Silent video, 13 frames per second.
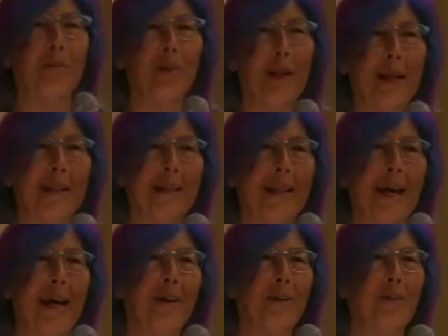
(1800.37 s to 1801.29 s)
to plant
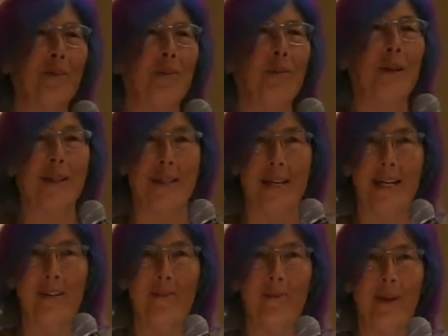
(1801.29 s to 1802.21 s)
that with
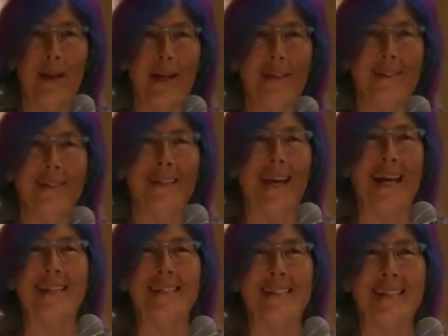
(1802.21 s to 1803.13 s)
native plants
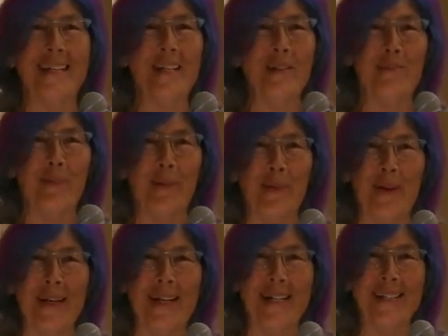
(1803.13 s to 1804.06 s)
and city
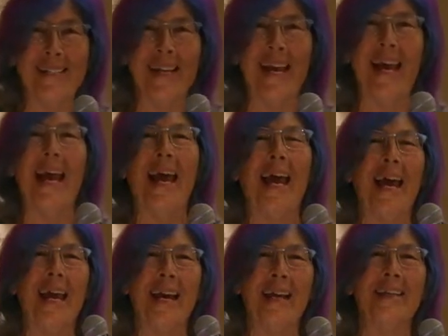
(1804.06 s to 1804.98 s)
employees
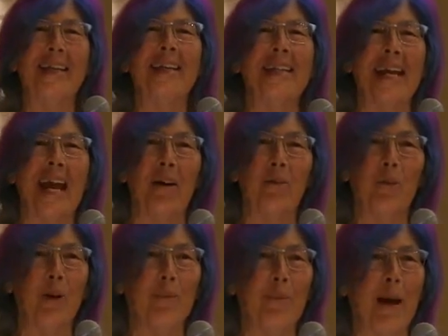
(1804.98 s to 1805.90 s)
and the
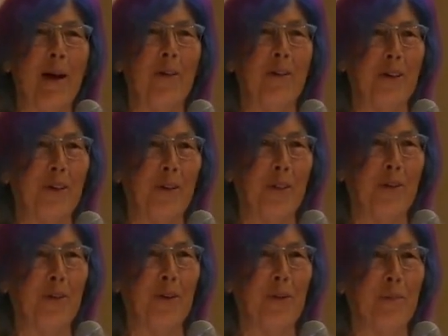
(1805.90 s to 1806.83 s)
Outward Bound Youth
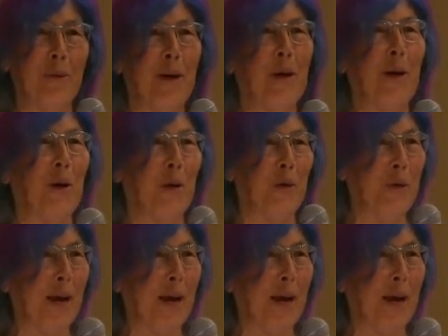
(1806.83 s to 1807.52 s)
Group who